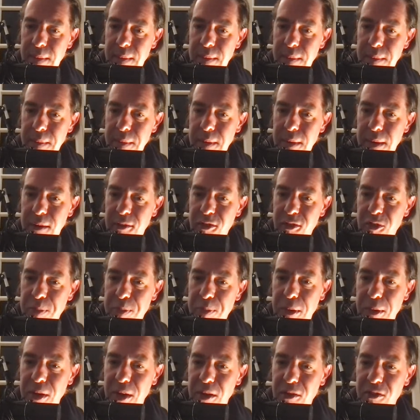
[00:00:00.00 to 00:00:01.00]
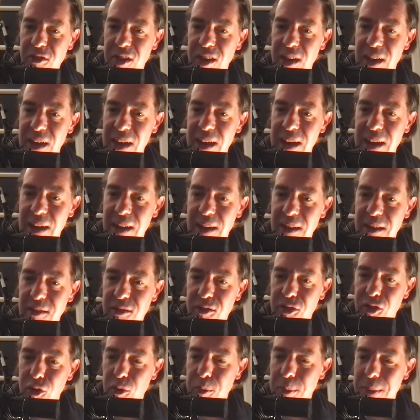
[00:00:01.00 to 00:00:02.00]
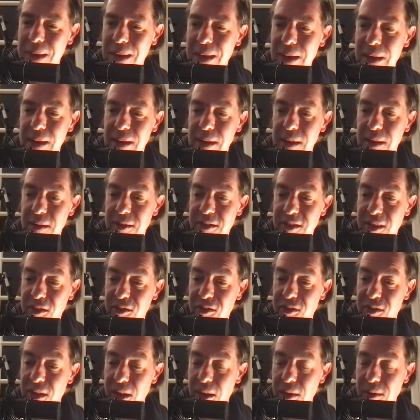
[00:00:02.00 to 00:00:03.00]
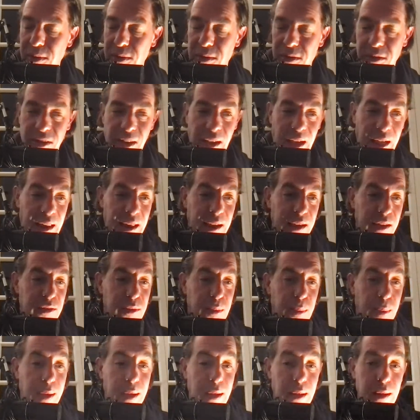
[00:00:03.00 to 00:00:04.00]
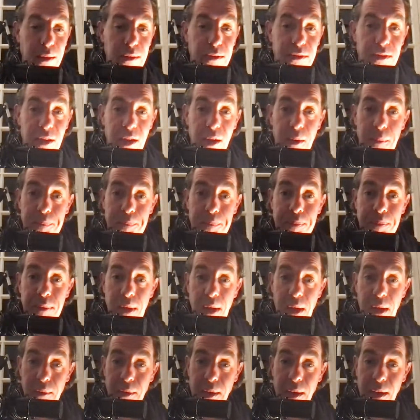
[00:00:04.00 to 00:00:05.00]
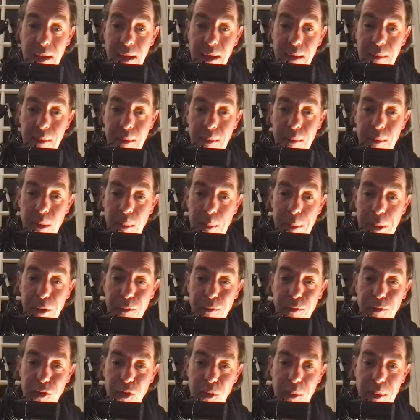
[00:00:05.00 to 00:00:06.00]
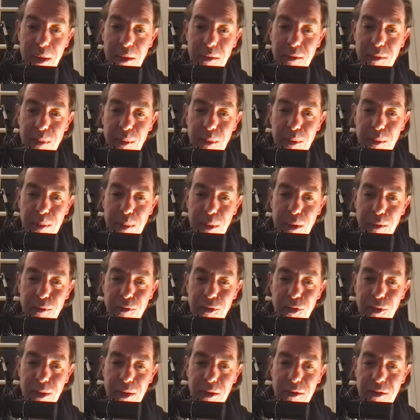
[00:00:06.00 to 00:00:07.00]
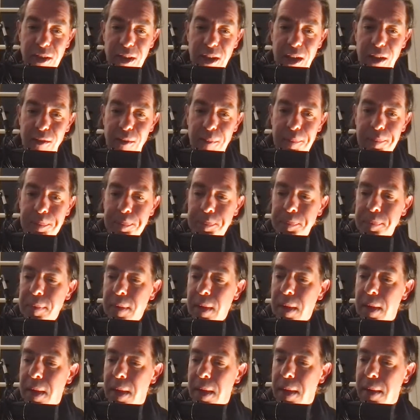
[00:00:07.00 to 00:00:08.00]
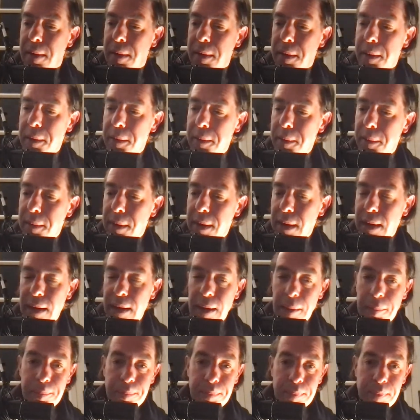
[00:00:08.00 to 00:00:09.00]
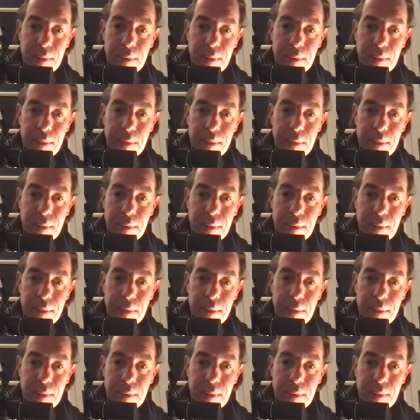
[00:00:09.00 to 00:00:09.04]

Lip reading: Right. Spill your tea to me, said they'll tally as well. So, okay, well, we'll both do it. We'll both do it together. Okay.